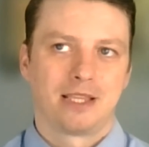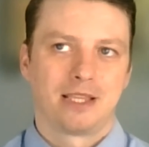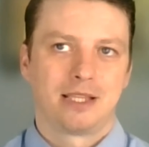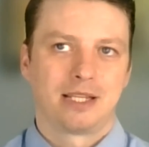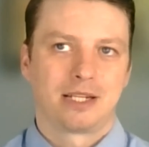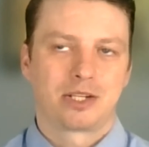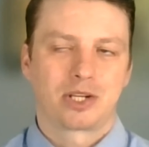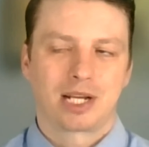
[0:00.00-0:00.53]

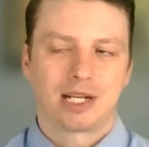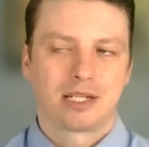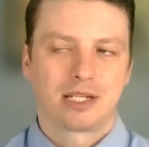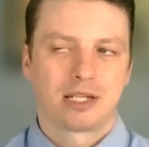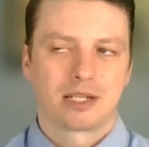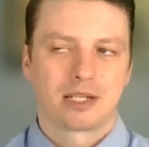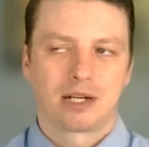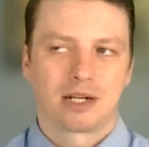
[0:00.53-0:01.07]
the
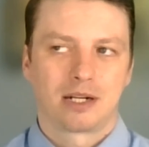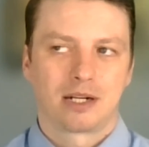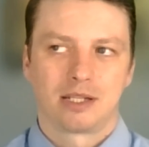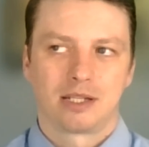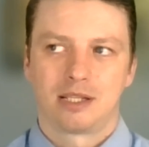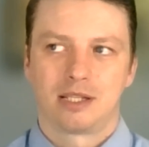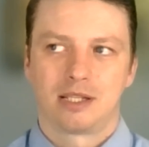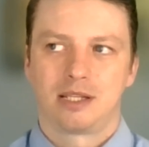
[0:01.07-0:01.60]
chances are
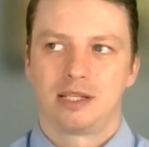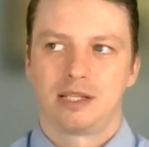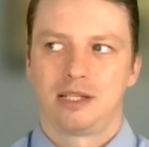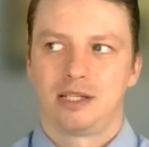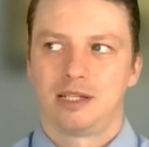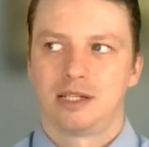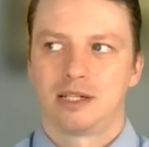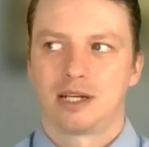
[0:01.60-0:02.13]

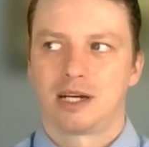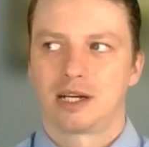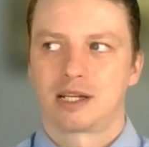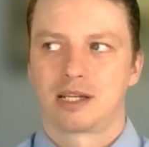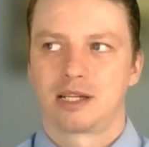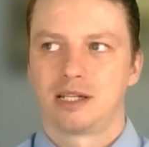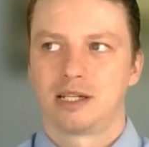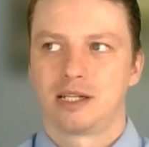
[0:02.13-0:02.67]
you're
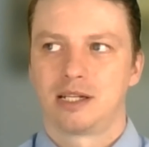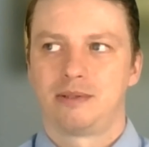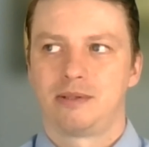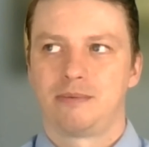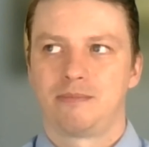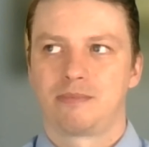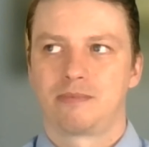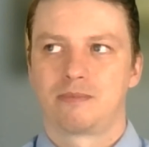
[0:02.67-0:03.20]
not going to
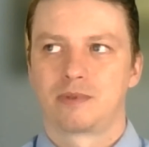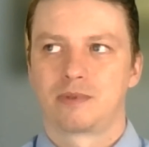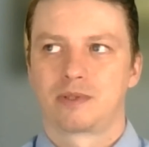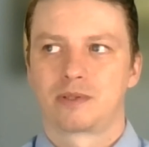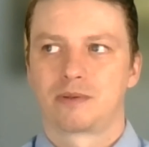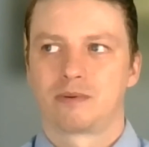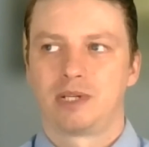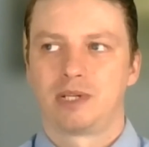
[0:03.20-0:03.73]

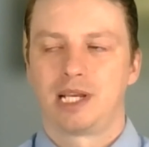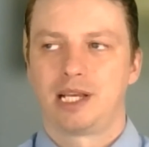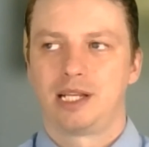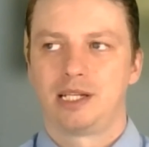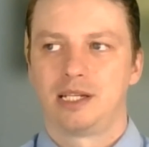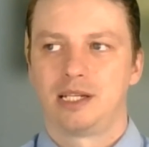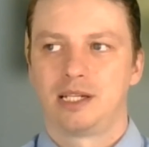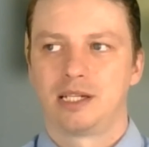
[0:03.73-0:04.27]
create